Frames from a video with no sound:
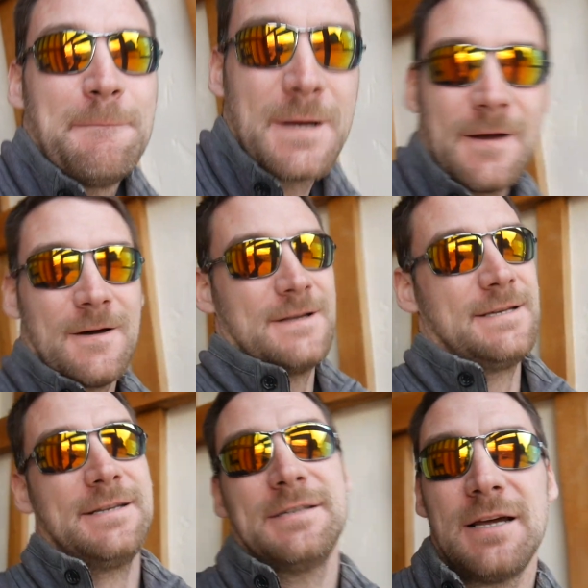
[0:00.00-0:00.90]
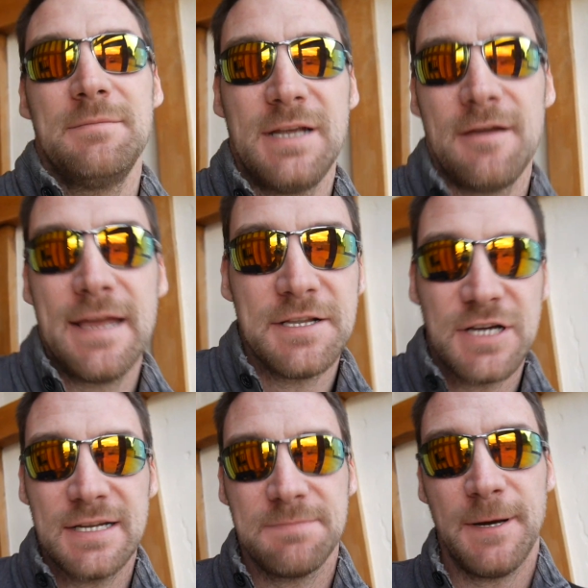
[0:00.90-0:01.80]
because it's time to go get
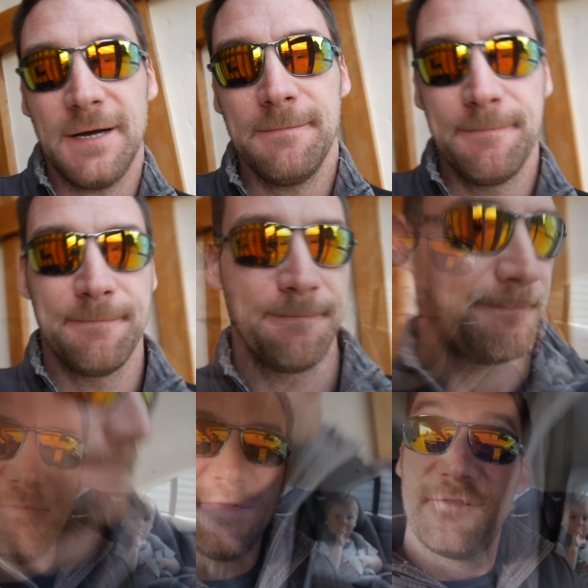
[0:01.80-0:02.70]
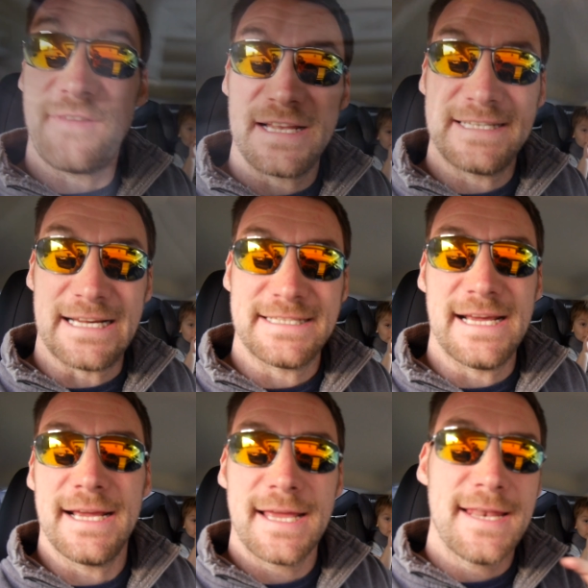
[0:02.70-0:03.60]
Jasper.
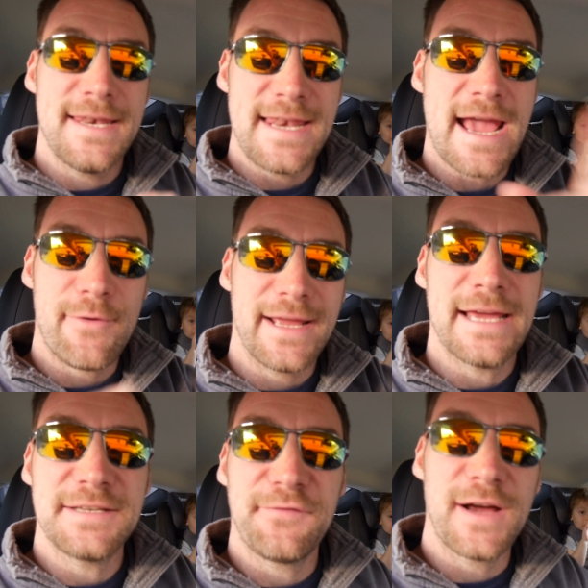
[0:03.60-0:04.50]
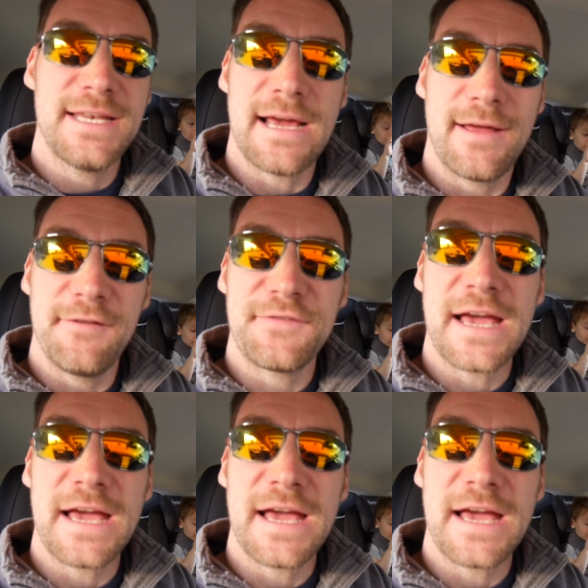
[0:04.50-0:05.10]
Fantastic. Now I get to find out if